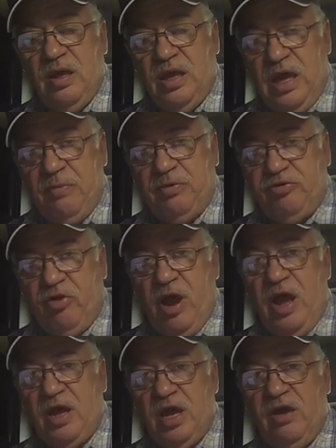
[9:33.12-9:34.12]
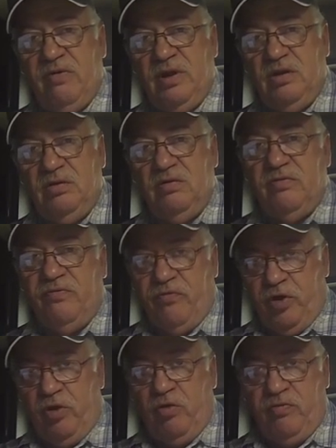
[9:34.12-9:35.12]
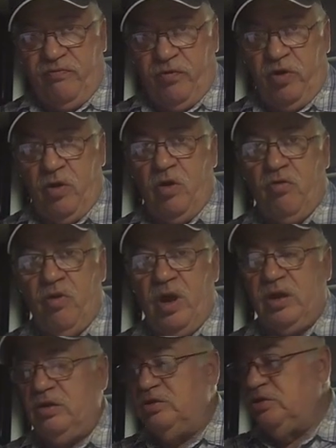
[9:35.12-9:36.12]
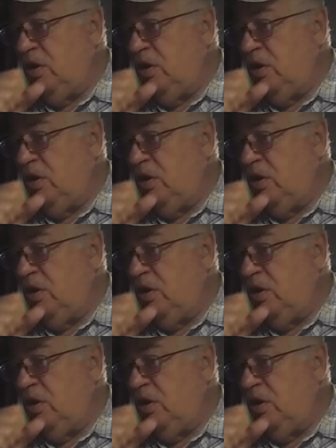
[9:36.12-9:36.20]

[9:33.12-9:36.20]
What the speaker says: Keep a track of it for your own records.